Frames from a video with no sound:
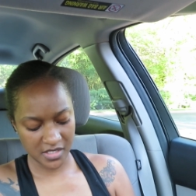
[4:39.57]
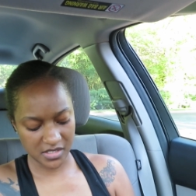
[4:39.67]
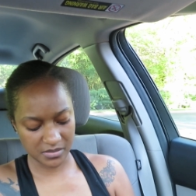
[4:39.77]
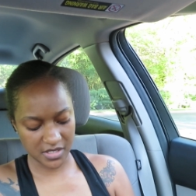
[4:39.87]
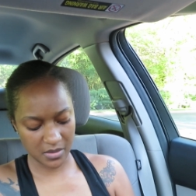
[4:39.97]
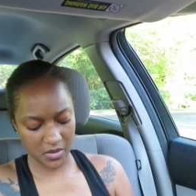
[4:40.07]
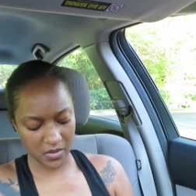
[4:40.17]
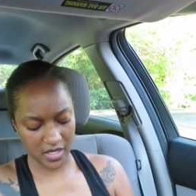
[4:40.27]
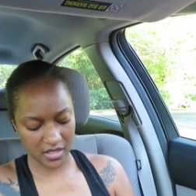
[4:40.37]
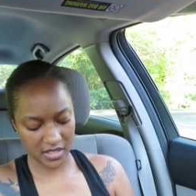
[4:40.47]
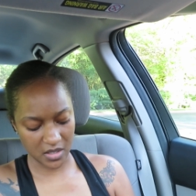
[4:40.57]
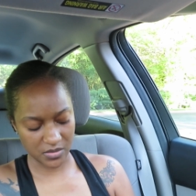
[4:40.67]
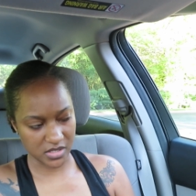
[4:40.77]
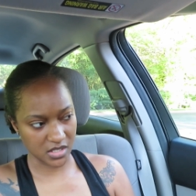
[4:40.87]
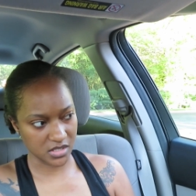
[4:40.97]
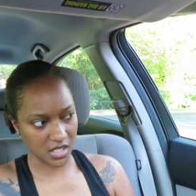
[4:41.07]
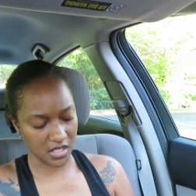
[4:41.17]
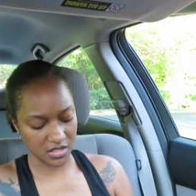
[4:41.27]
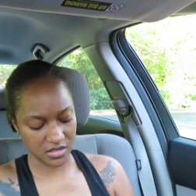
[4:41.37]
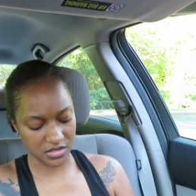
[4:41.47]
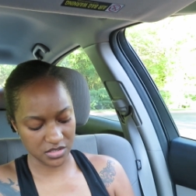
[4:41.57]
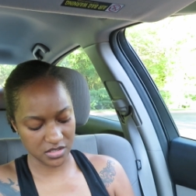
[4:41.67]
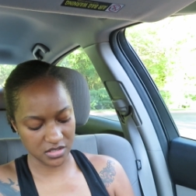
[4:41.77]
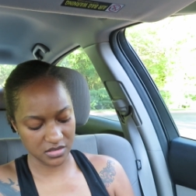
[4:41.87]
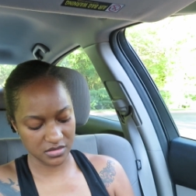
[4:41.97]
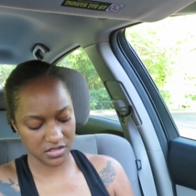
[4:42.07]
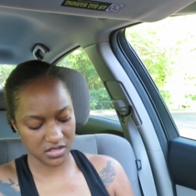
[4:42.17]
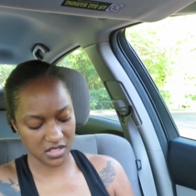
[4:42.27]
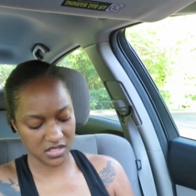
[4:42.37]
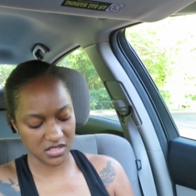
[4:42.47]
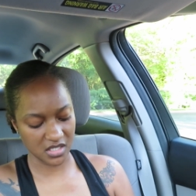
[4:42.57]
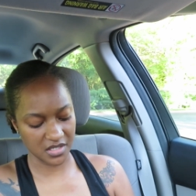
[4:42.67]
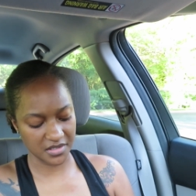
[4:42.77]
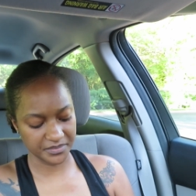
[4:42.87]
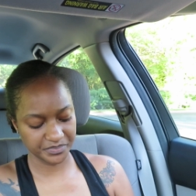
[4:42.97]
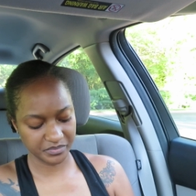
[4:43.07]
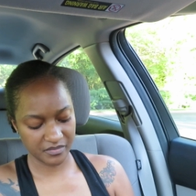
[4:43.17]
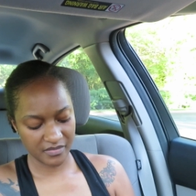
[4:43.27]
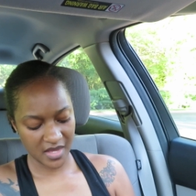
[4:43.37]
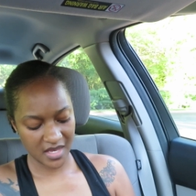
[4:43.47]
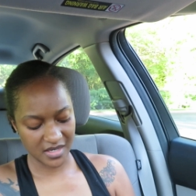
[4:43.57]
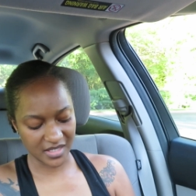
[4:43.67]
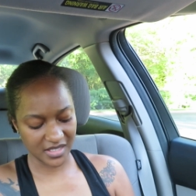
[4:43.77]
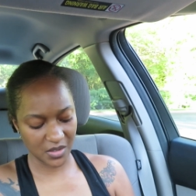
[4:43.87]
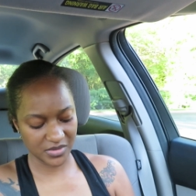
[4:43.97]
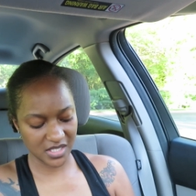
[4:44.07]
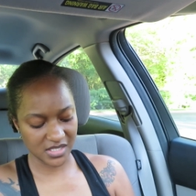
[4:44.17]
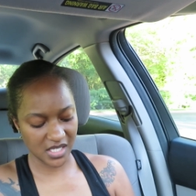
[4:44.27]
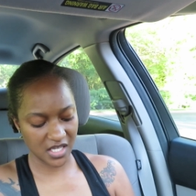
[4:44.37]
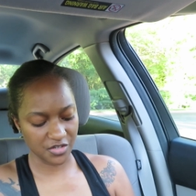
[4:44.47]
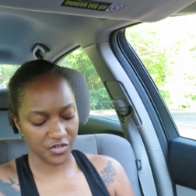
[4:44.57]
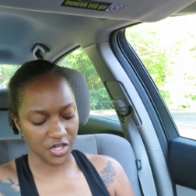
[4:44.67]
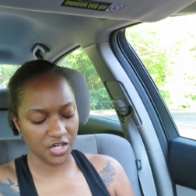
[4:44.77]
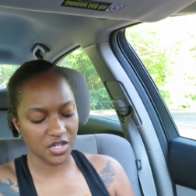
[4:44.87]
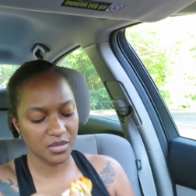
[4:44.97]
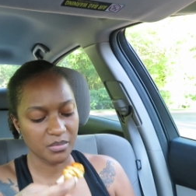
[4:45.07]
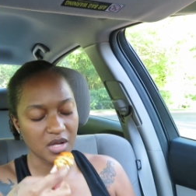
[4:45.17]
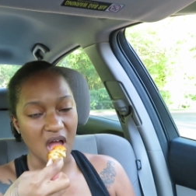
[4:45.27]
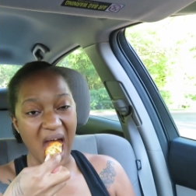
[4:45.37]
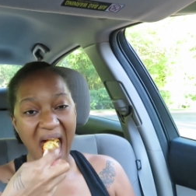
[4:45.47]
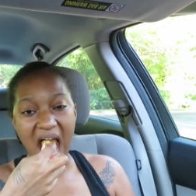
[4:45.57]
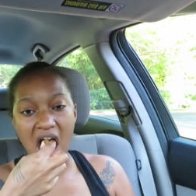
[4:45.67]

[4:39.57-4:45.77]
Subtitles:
Sometimes I would act like I was like tired and shit, just cause like, not that I was getting tired of her, but